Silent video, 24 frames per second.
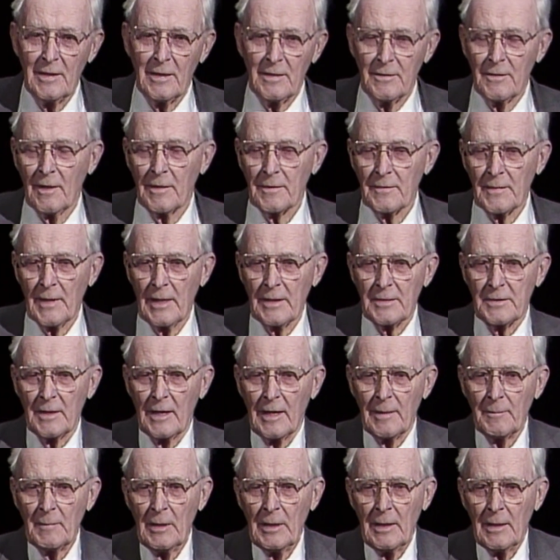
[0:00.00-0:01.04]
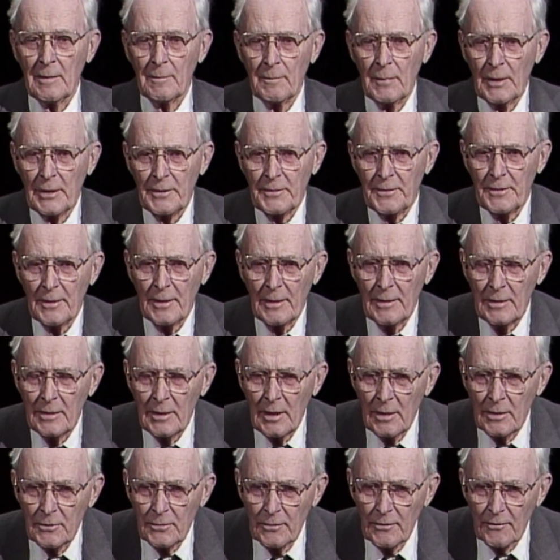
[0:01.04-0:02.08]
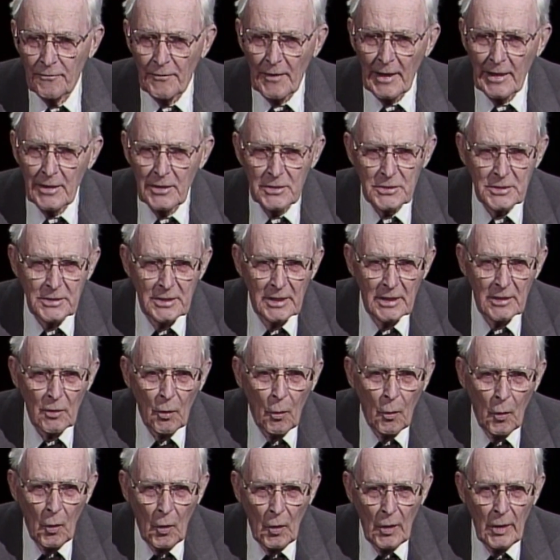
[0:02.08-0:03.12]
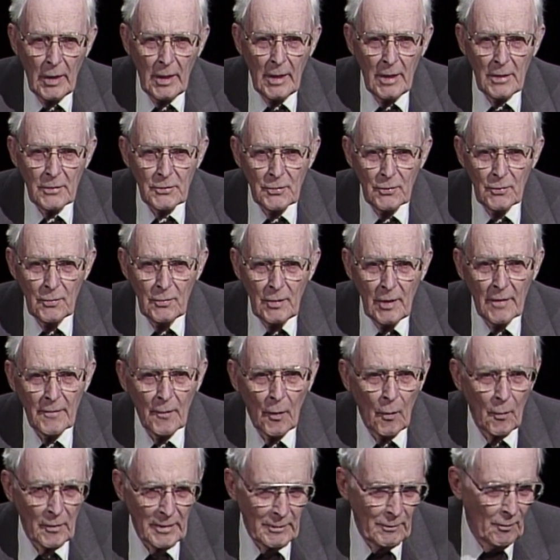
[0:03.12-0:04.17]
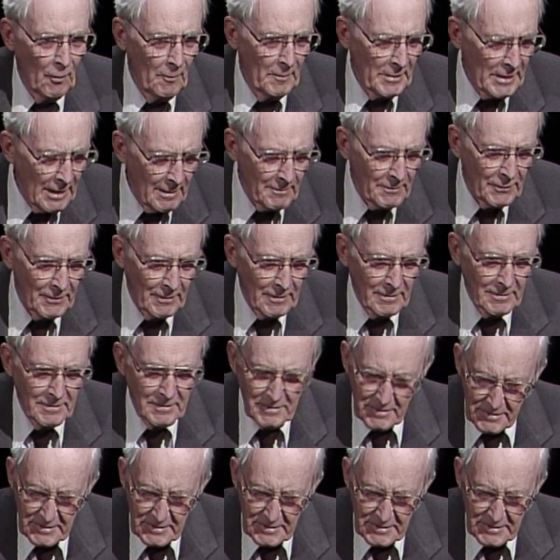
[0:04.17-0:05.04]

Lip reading: not at that time, but to the Frankish king or to the Holy Roman Emperor.